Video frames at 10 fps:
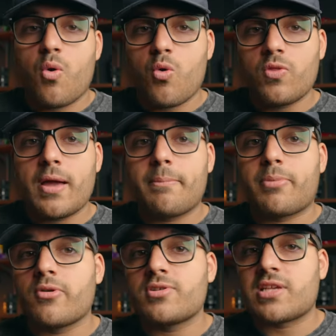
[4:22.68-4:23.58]
hold that
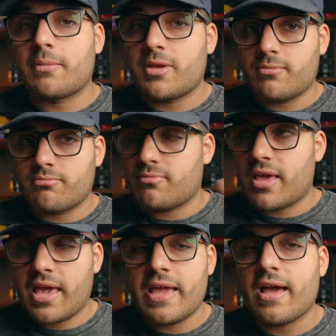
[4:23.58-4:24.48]
burst, I'm in
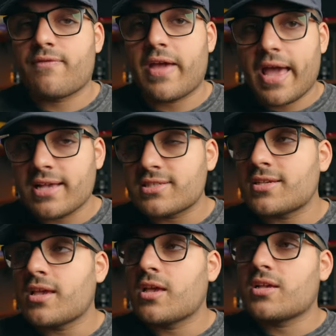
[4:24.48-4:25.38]
AFS,
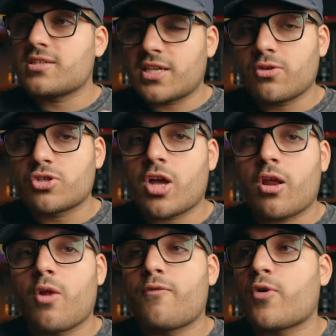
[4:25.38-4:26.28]
single shot
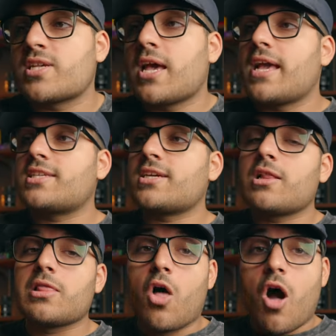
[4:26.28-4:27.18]
autofocus, it's gonna
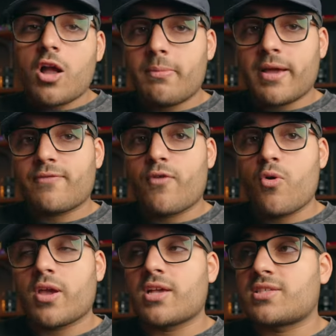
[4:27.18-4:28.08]
lock my
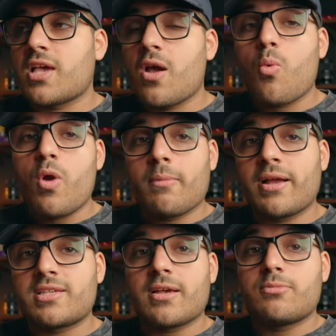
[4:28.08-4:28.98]
focus where
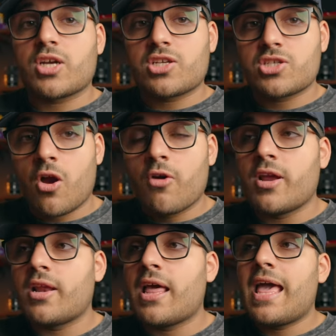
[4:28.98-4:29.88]
my subject
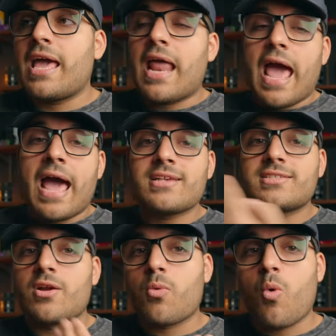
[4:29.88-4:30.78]
started, and
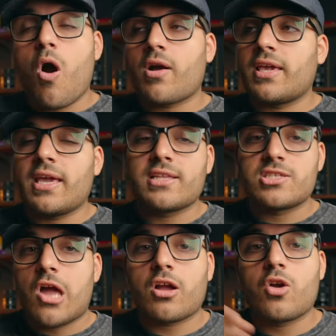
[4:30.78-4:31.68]
as they're walking, it's
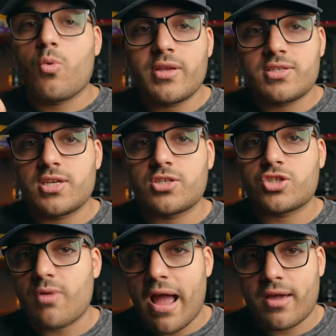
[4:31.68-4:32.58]
not going to
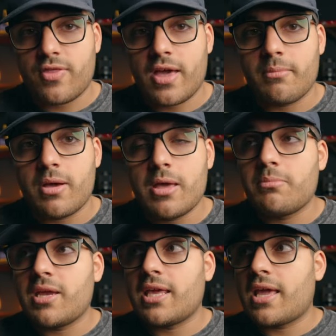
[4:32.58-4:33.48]
track them,
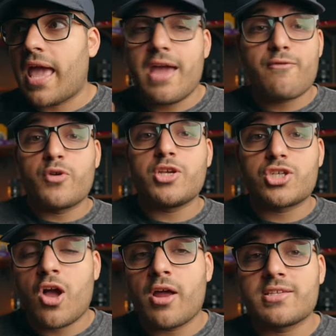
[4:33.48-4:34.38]
meaning every
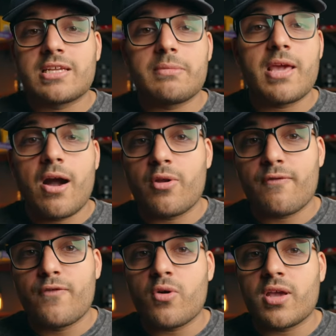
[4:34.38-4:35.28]
shot is gonna be out of
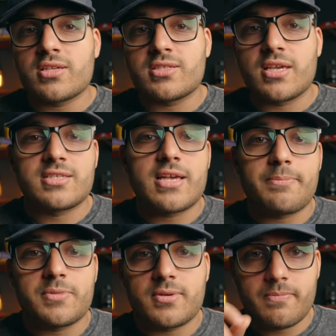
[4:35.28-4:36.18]
focus
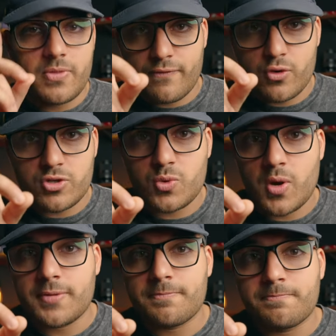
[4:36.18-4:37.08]
except the first
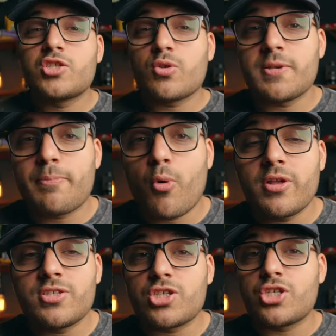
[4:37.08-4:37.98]
one. So it's
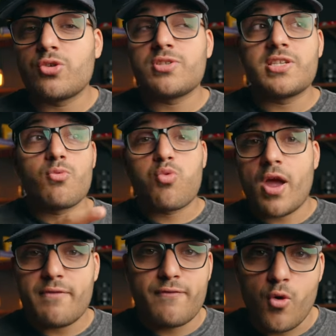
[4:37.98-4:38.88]
important to choose the
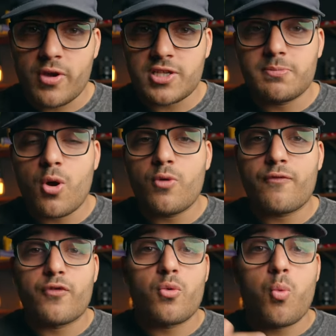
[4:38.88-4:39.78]
right focus mode
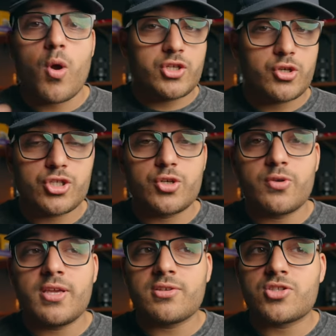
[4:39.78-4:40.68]
for what you're
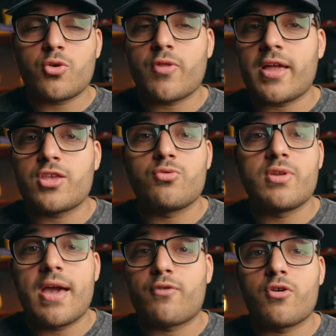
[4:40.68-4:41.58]
shooting so that you
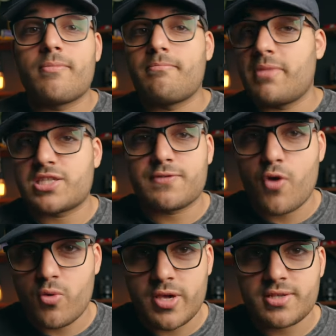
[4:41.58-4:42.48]
never miss
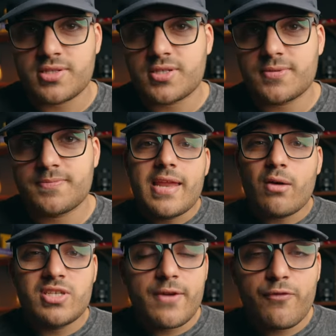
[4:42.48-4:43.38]
focus.
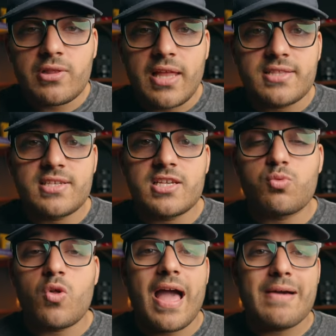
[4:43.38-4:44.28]
Now, different lenses
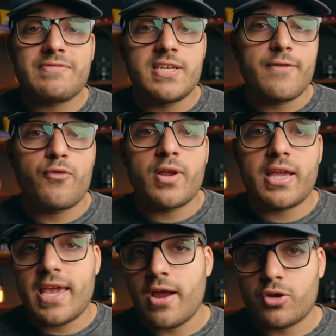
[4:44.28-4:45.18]
will have
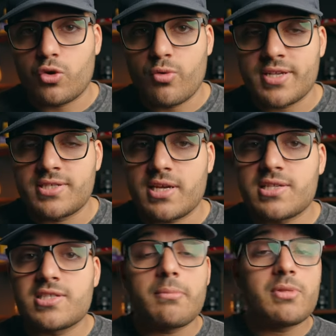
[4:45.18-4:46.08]
different
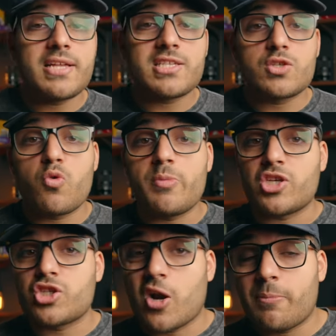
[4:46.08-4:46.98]
characteristics. Some lenses will be
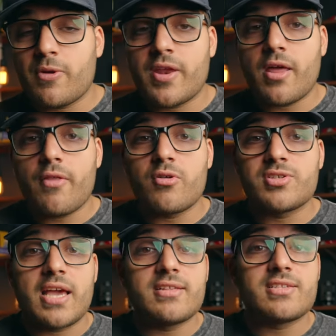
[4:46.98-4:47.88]
sharper than
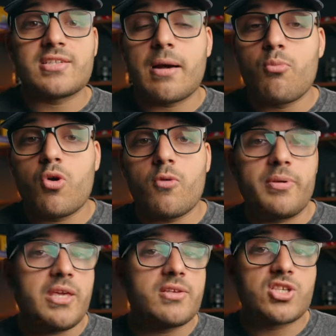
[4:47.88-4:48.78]
others and some will
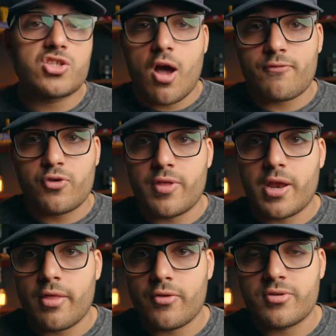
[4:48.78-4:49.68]
be softer
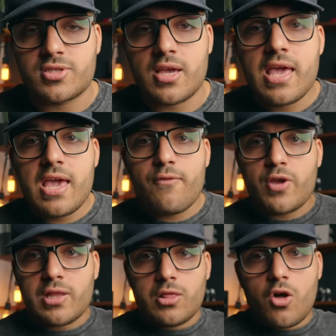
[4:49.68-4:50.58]
than others. If
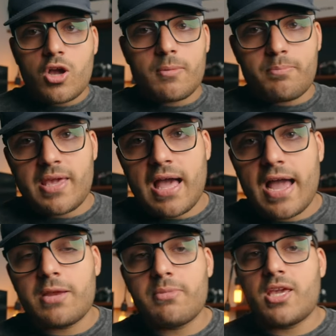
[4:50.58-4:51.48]
we look
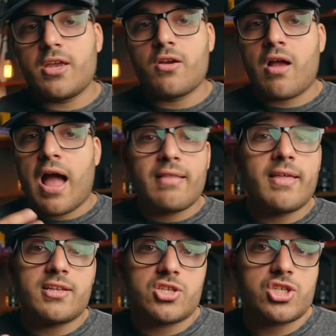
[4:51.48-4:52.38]
behind me here, I
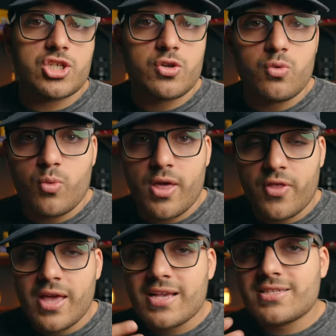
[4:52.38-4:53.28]
like to shoot with
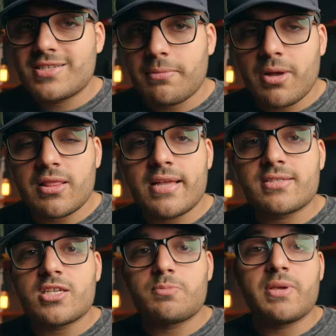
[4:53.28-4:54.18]
Sigma
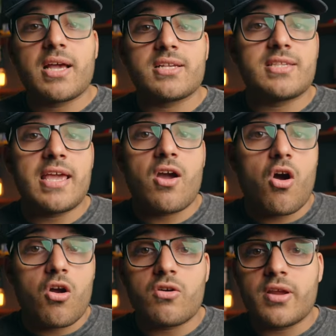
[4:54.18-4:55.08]
lenses because they
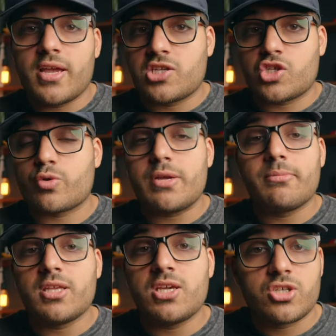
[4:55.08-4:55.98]
are
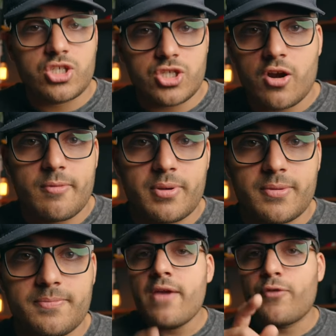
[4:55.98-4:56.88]
extremely sharp.
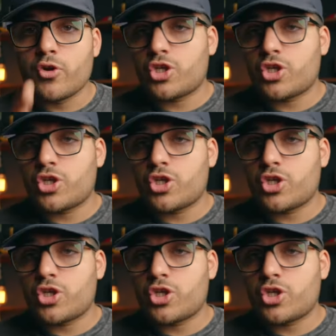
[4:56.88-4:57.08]
If you're